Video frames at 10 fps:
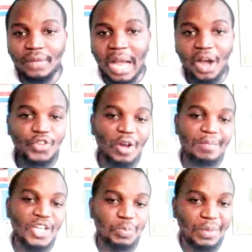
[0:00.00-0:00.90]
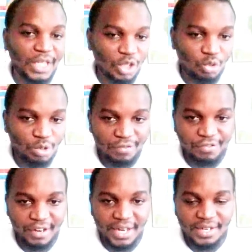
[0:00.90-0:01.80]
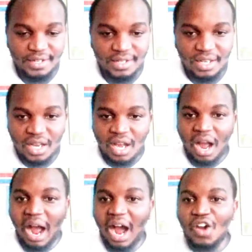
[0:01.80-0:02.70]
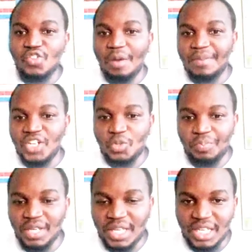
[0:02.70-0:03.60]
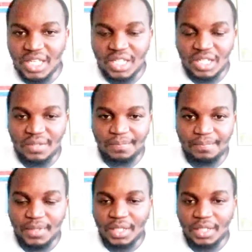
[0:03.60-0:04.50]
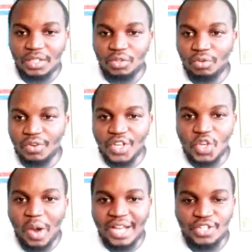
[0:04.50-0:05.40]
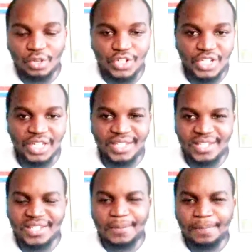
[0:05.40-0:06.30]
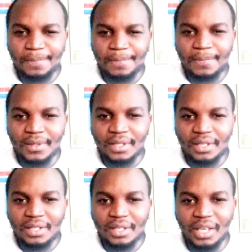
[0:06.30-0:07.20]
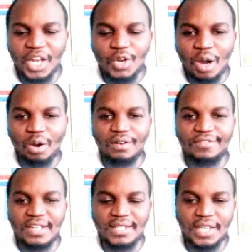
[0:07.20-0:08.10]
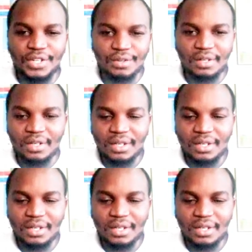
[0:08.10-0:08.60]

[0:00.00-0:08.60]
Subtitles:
how you have been speaking to your friends, how you have been speaking to your associates. In your conversation,